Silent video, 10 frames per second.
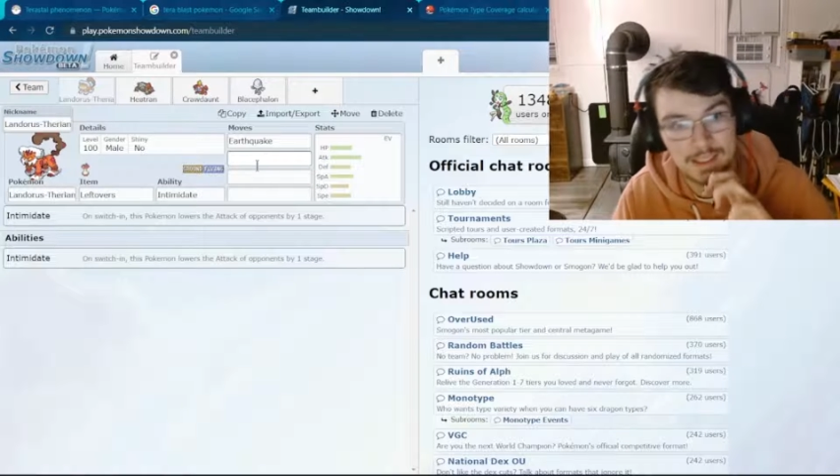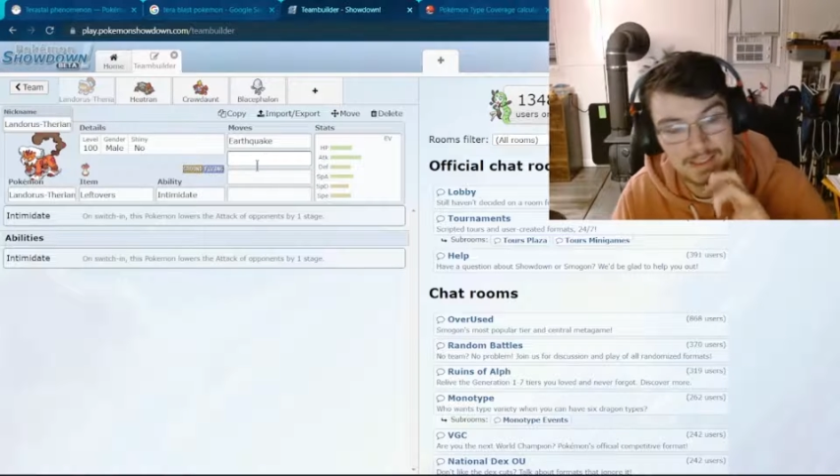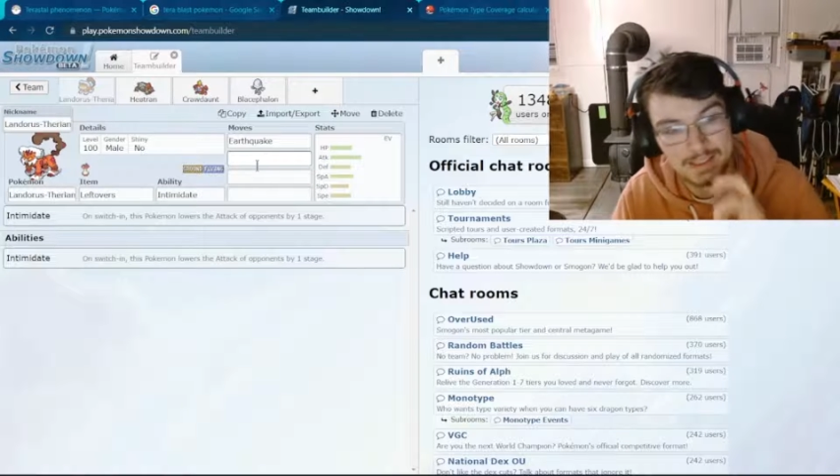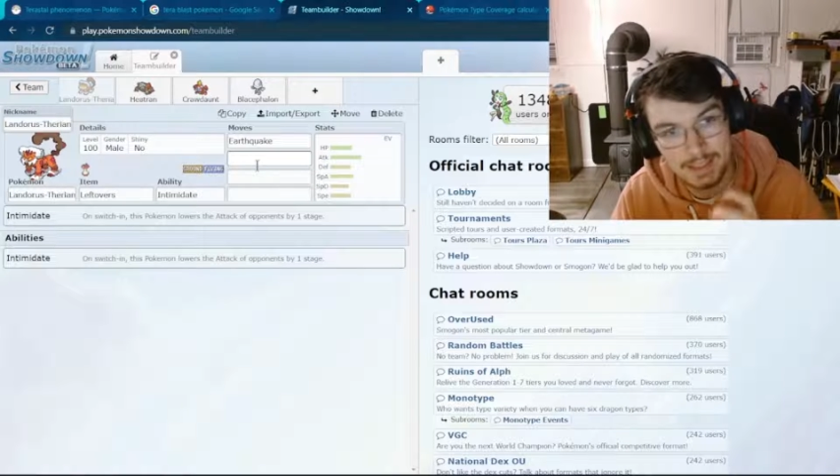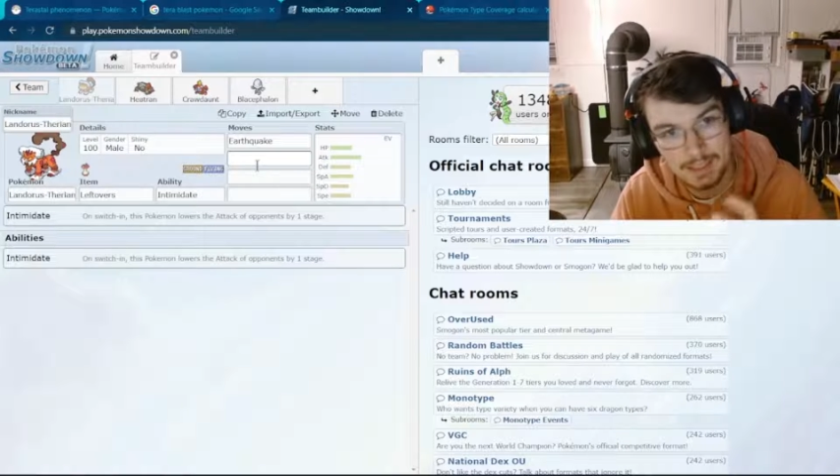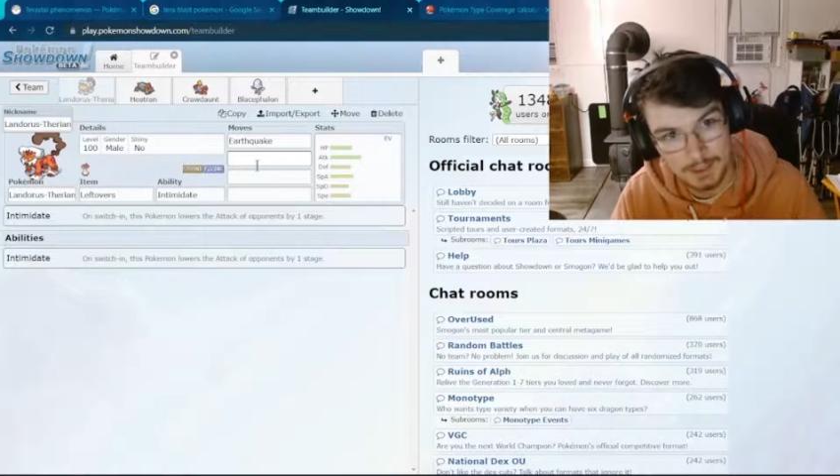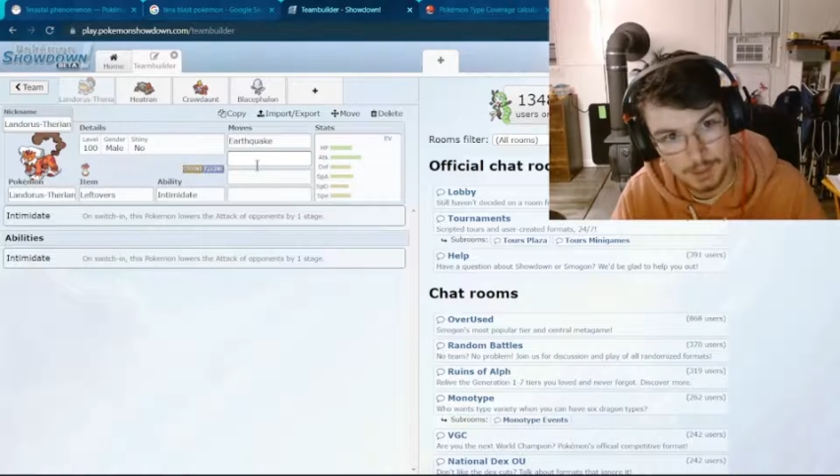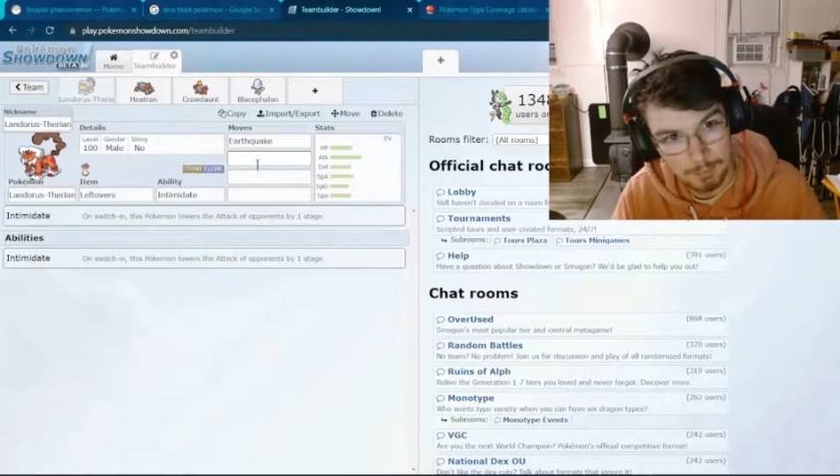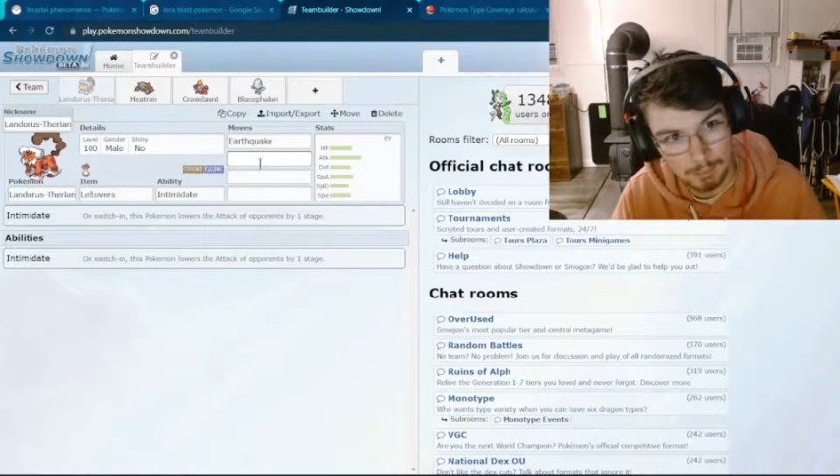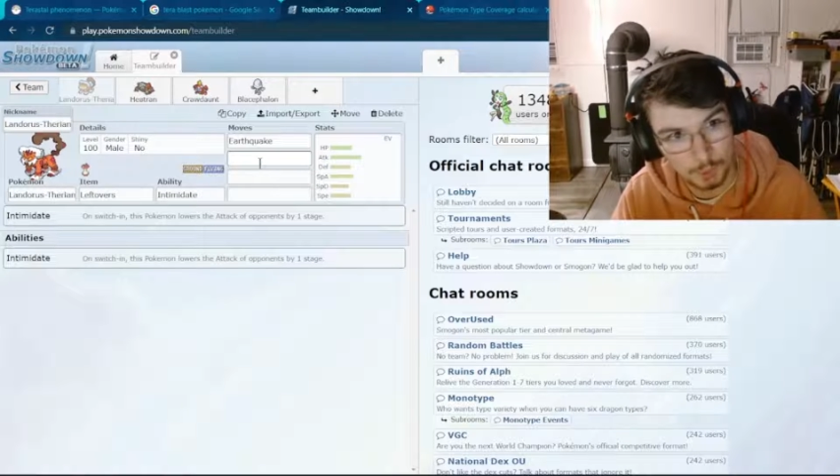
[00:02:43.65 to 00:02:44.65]
to get set
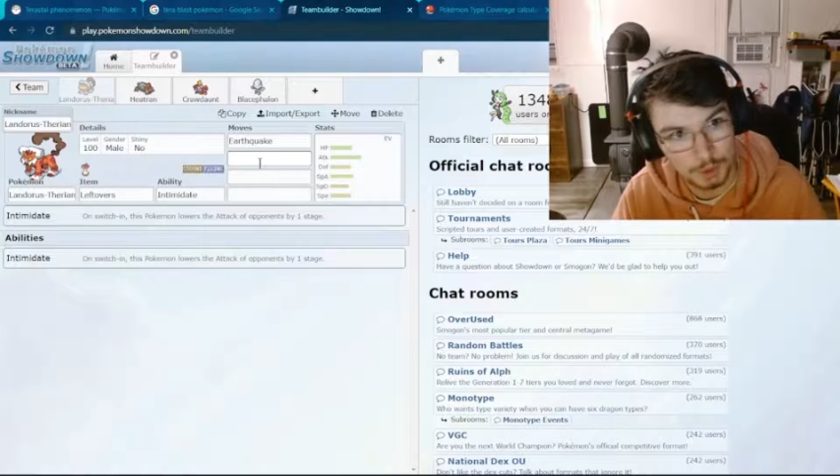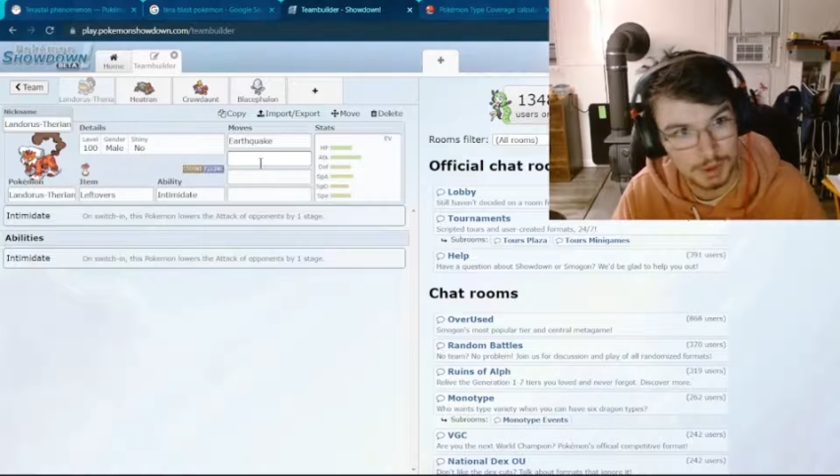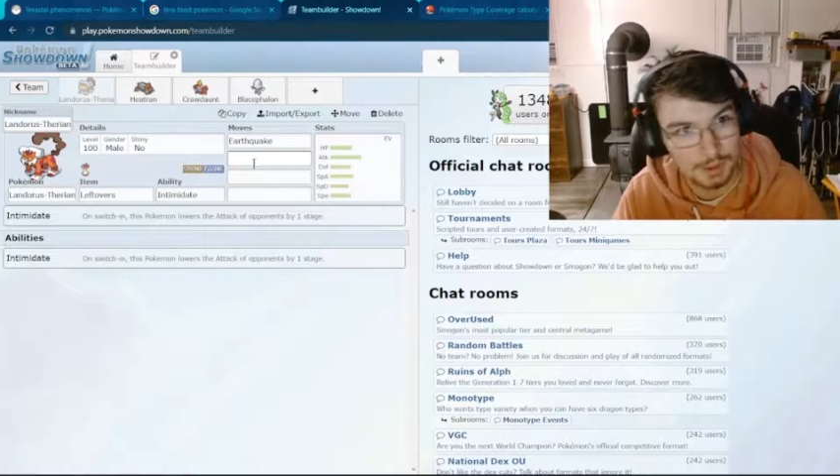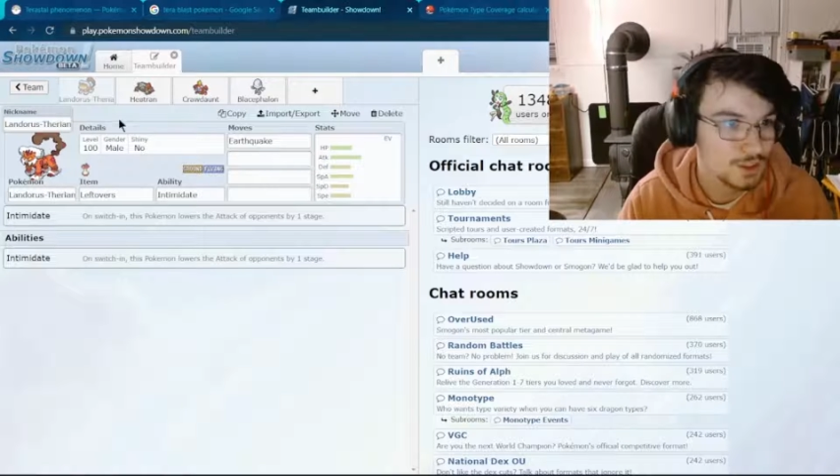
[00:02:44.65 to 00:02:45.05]
into motion.